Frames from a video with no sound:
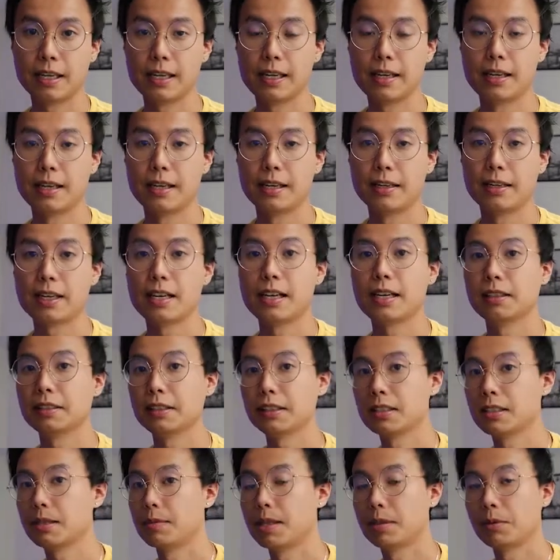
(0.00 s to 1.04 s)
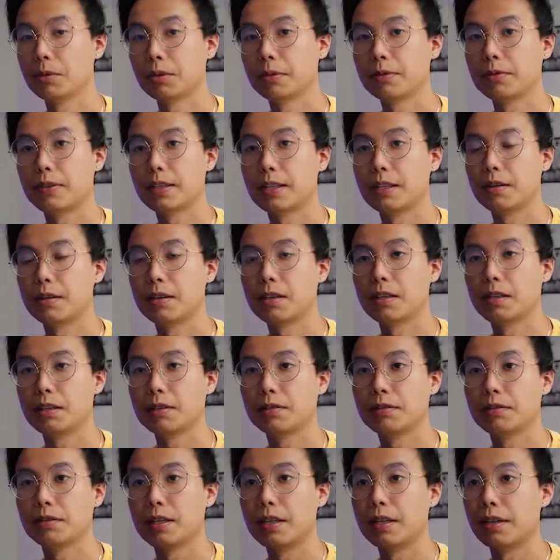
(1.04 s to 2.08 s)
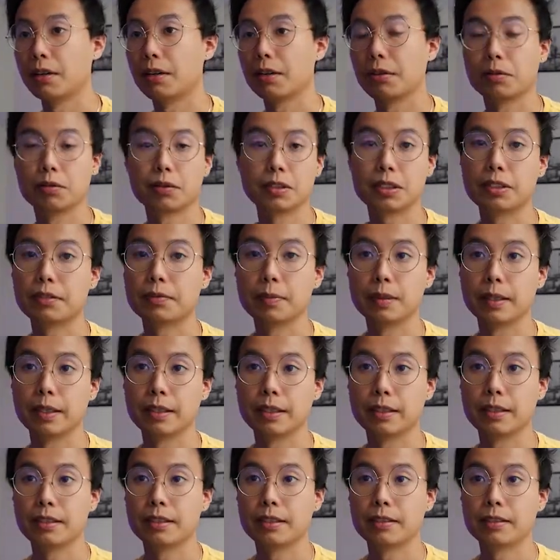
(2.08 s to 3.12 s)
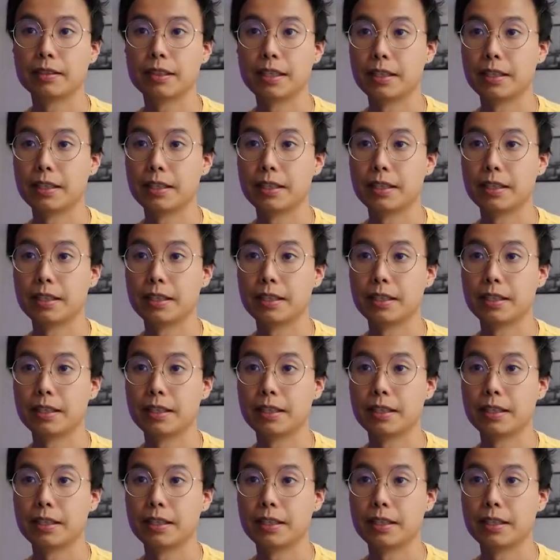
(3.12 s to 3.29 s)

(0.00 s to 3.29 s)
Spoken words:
and I at least am able to fire off another Leaf Blade.